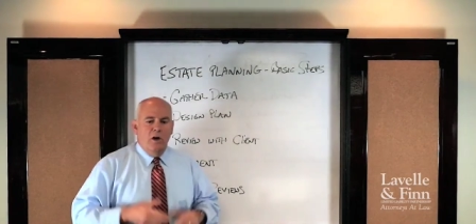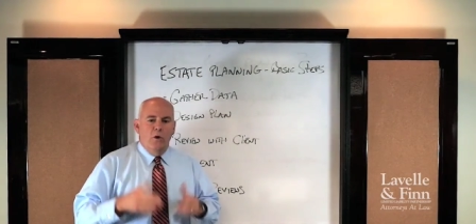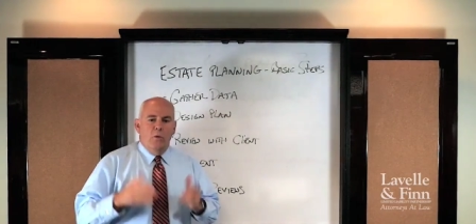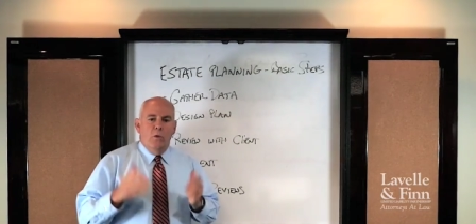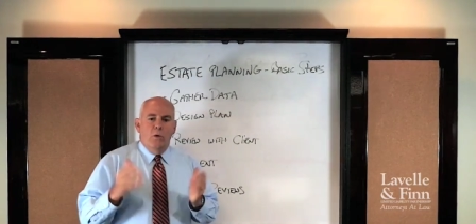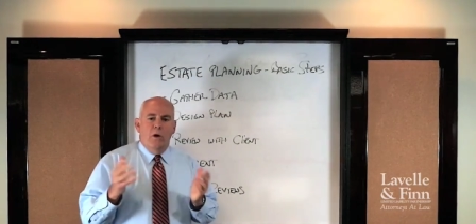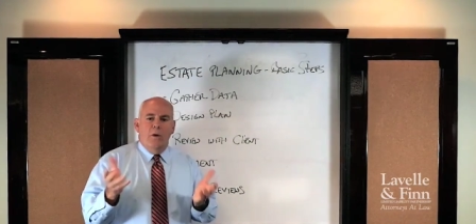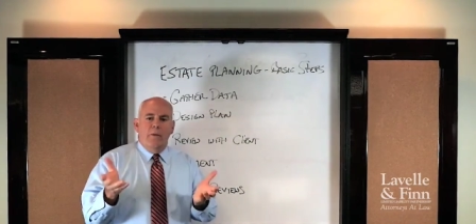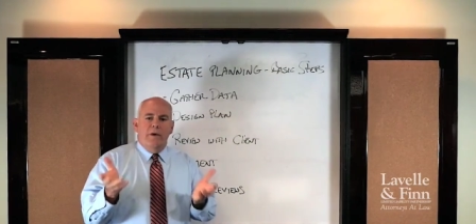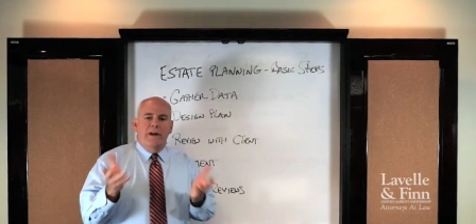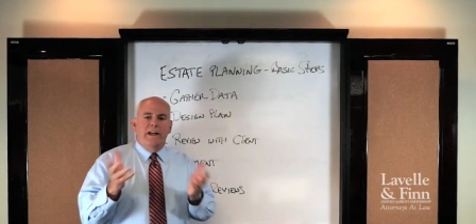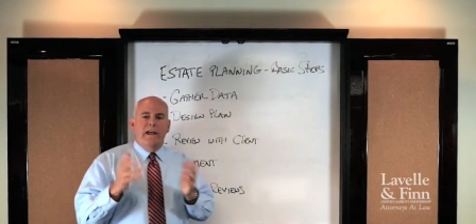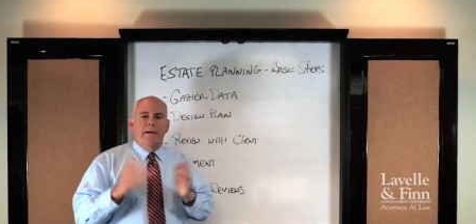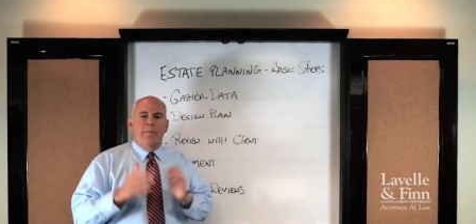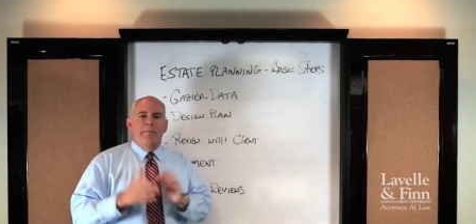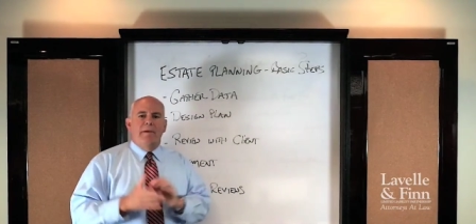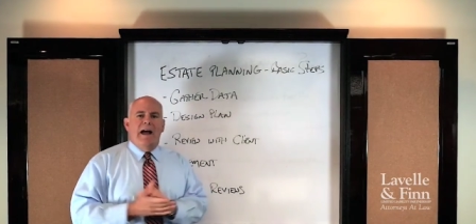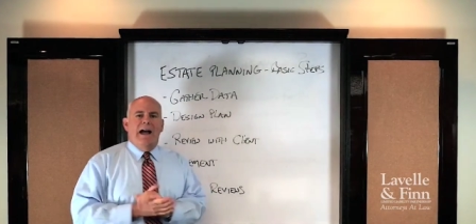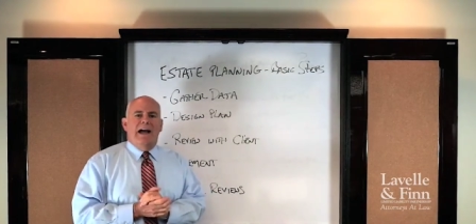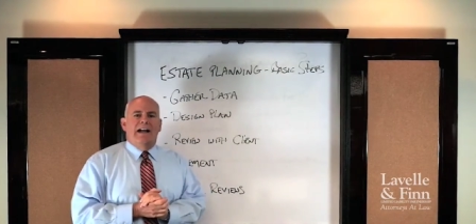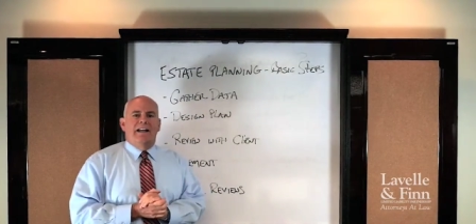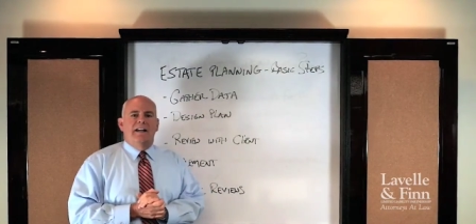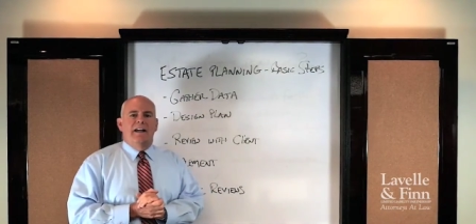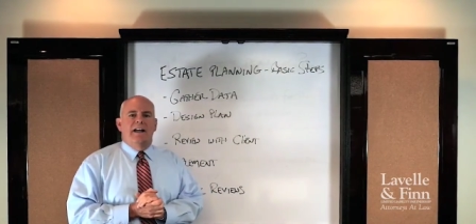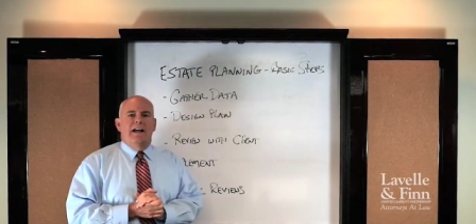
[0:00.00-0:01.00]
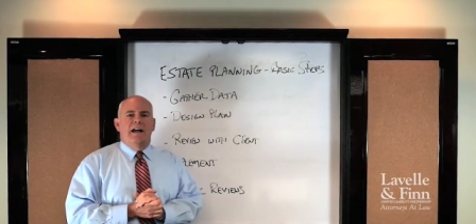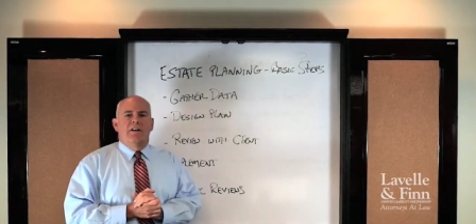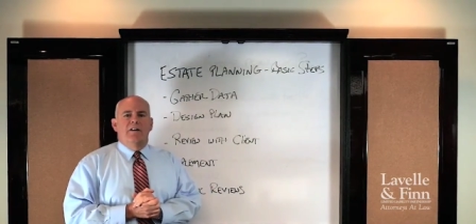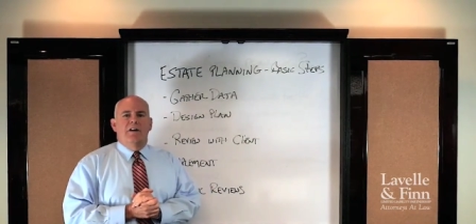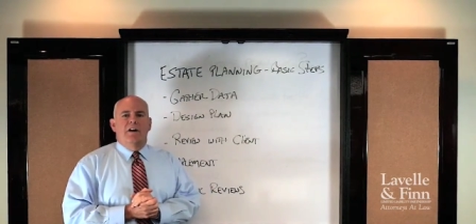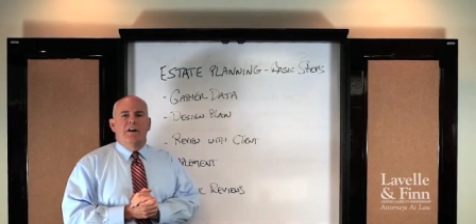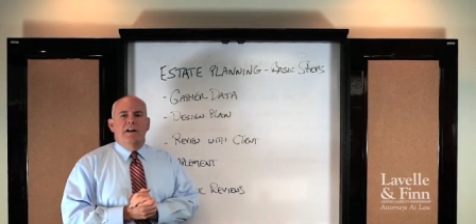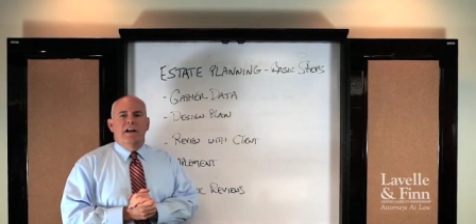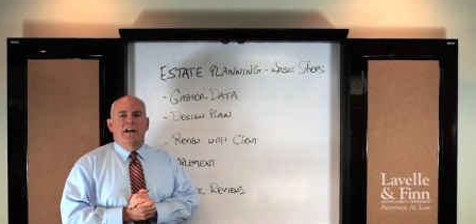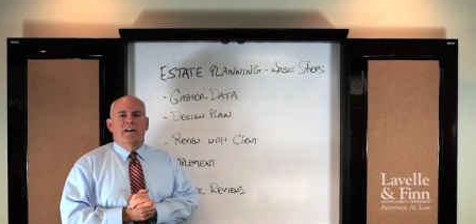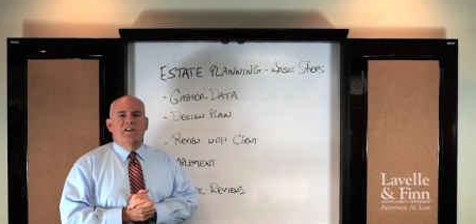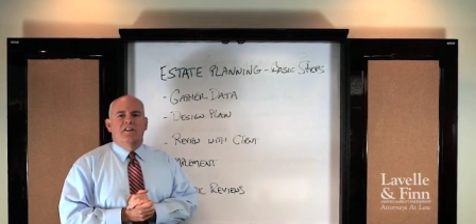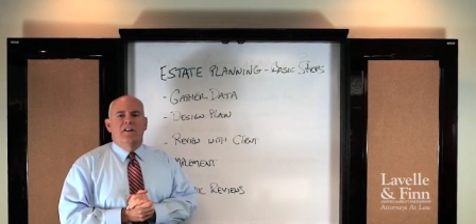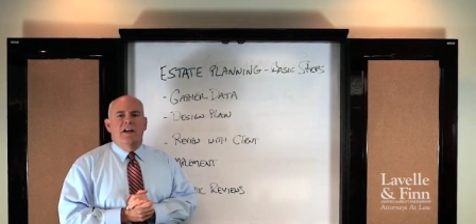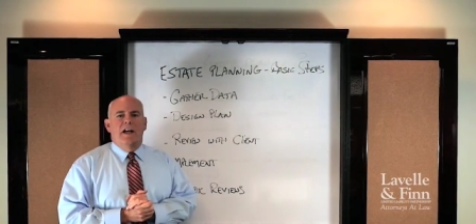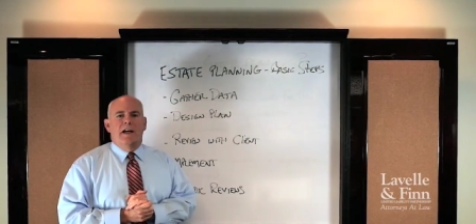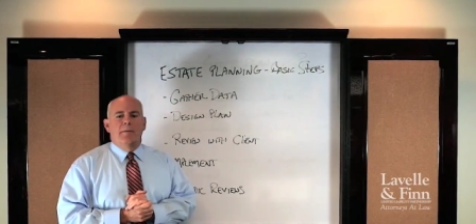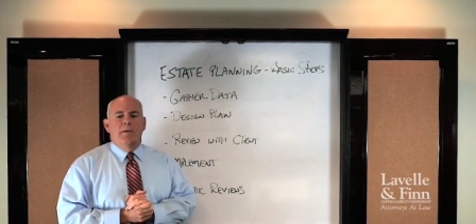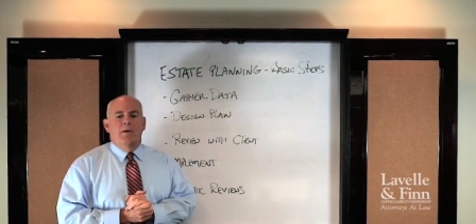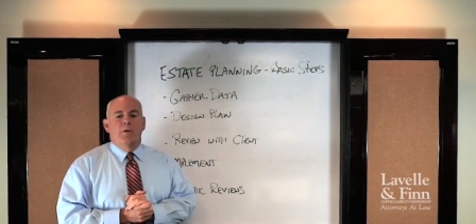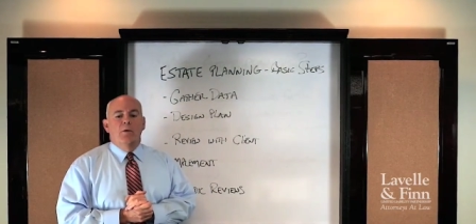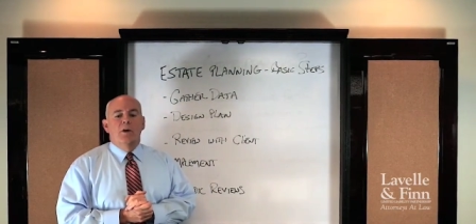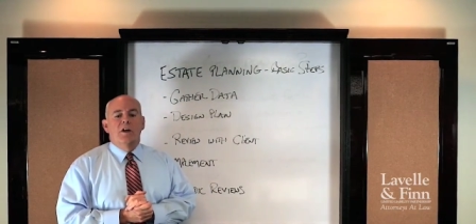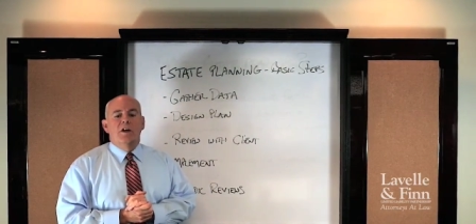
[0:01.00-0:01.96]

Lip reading: When we get back together, our next segment,